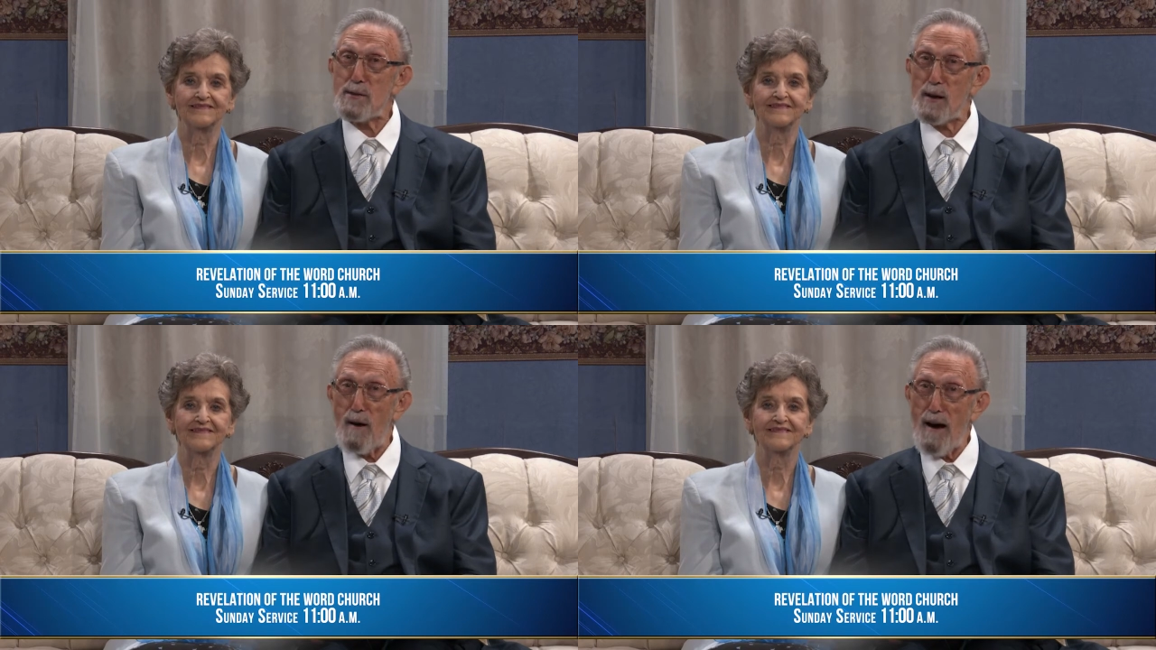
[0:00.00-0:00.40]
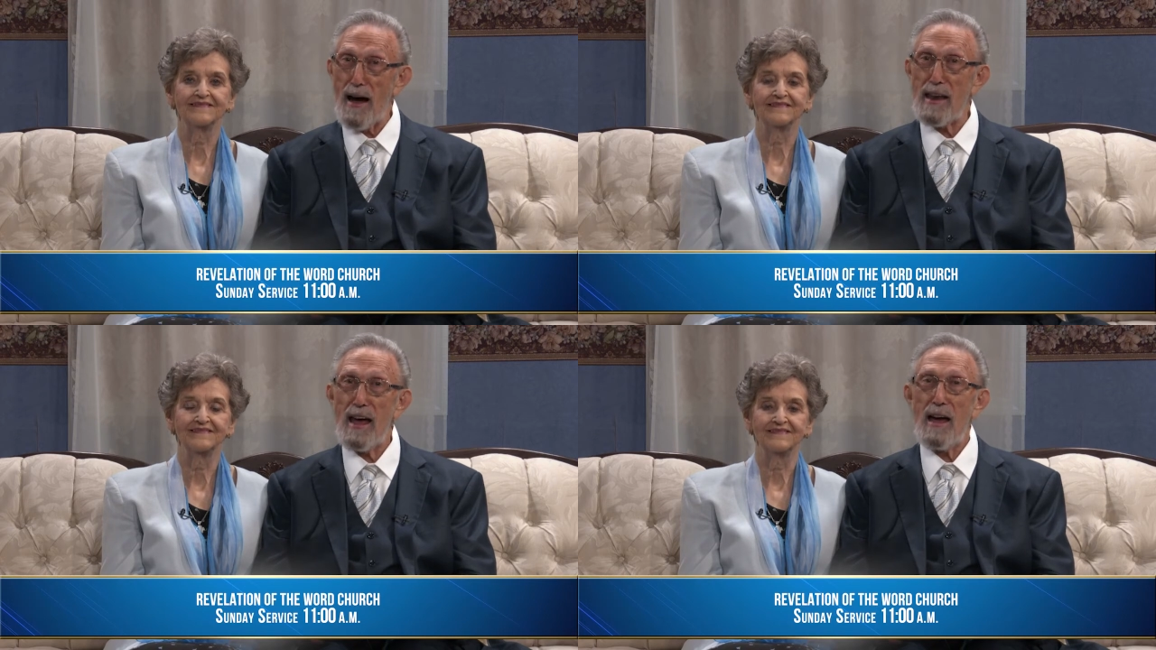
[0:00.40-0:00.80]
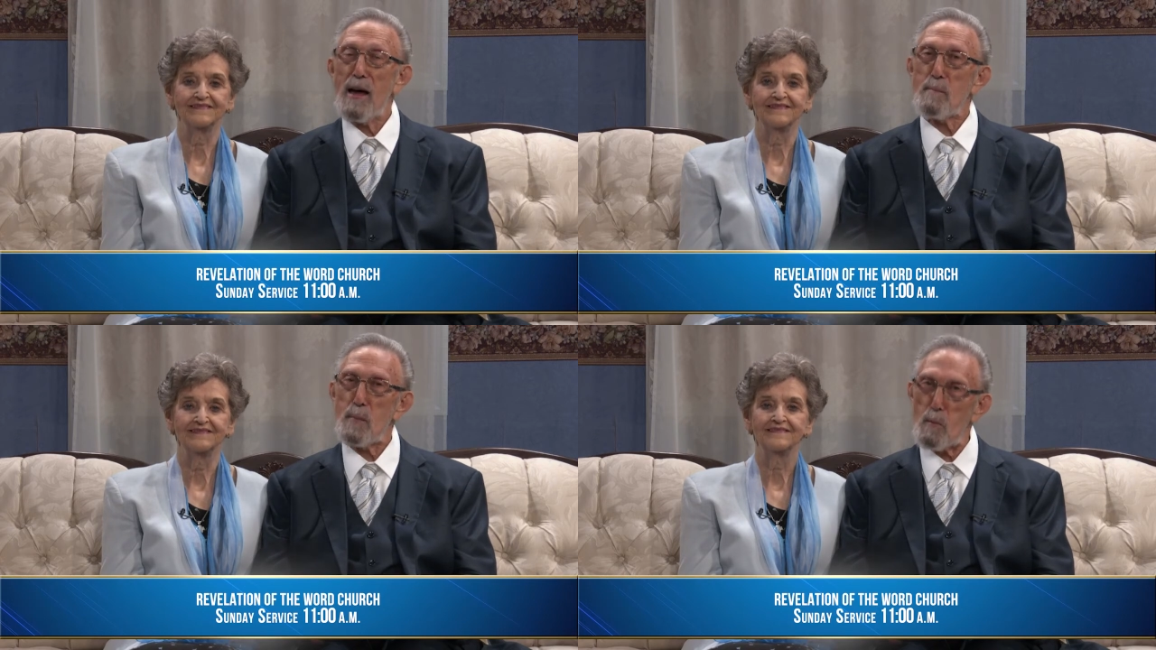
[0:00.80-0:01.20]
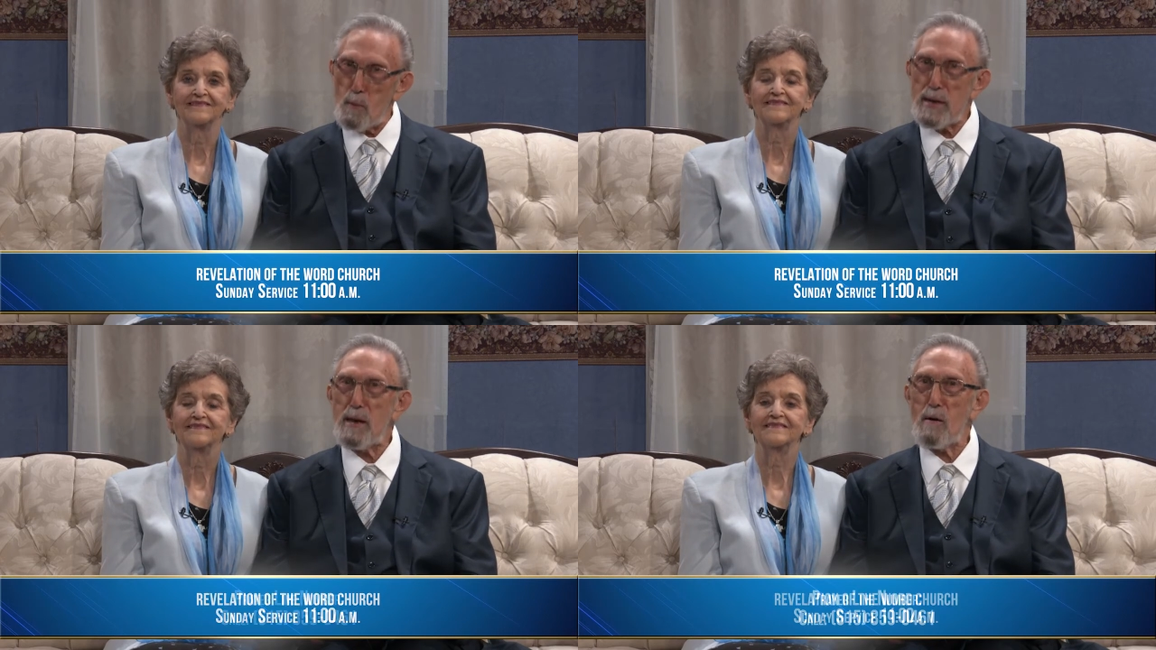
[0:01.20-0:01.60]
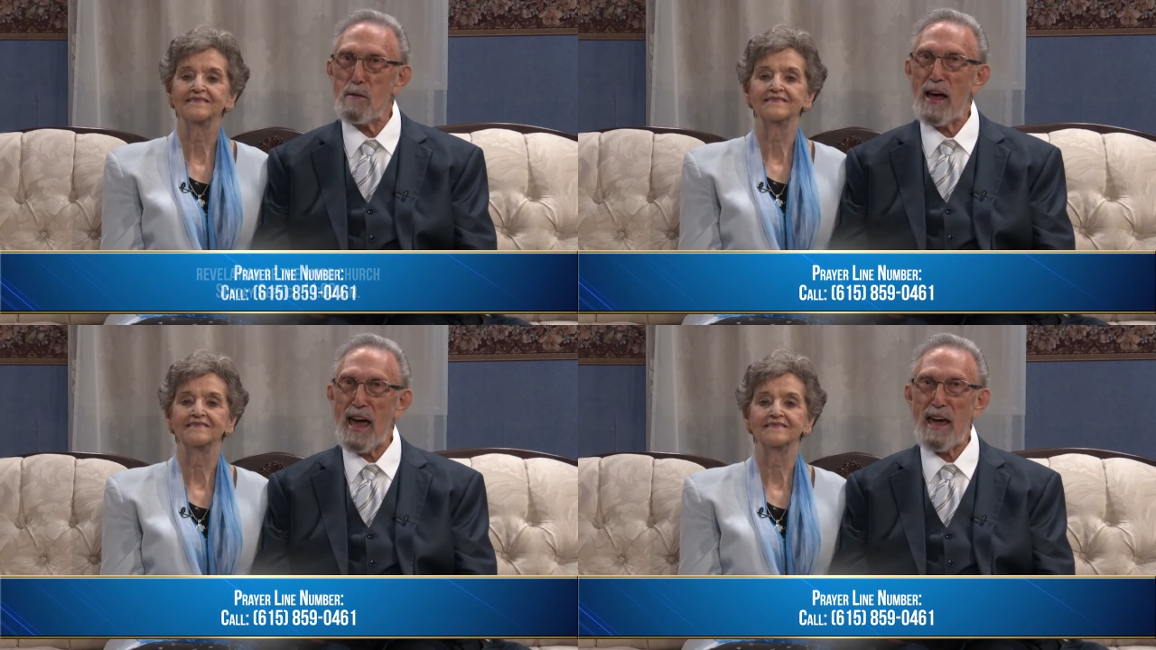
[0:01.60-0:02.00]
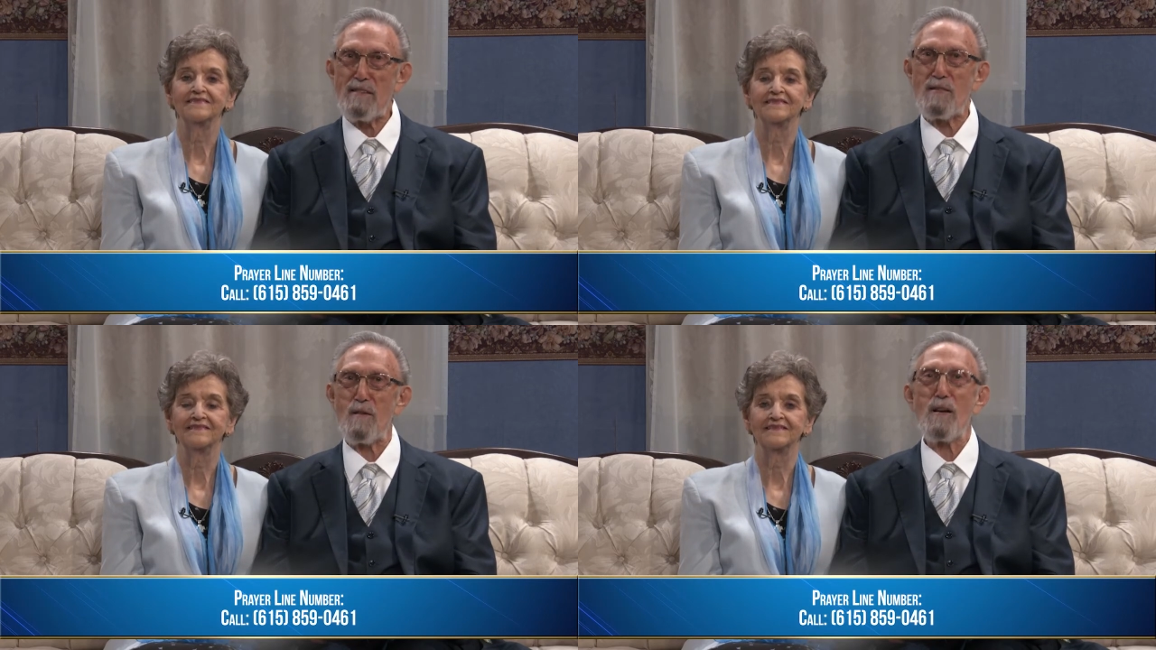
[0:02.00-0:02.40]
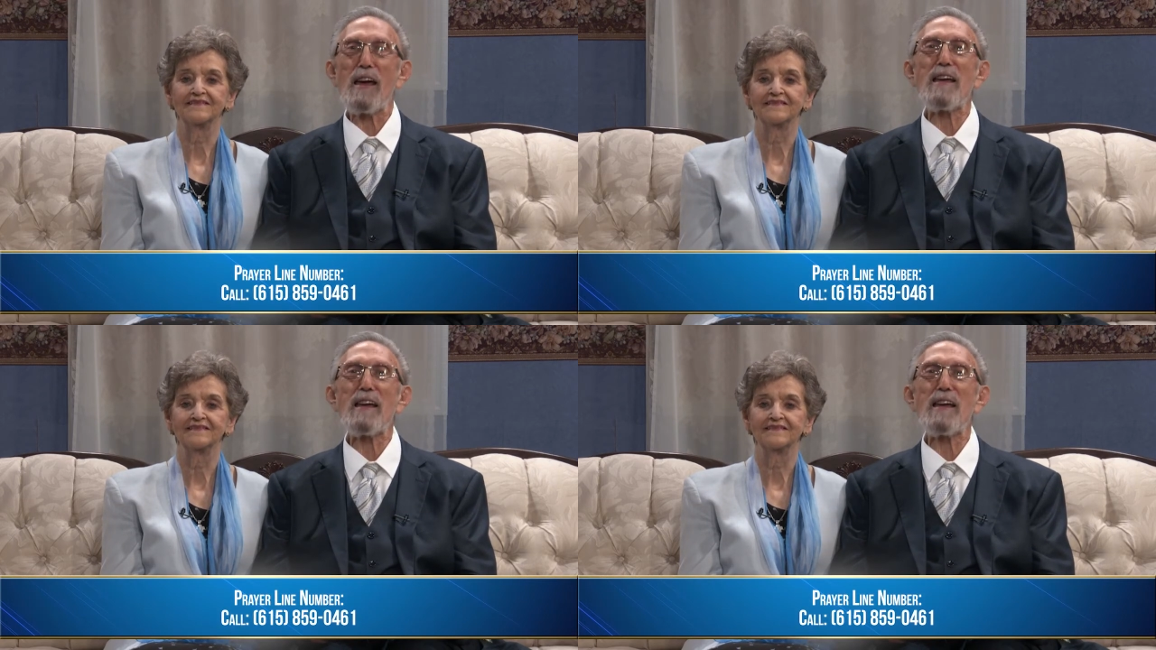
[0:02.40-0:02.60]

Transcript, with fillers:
Speaker 1: to God. But we know the answer.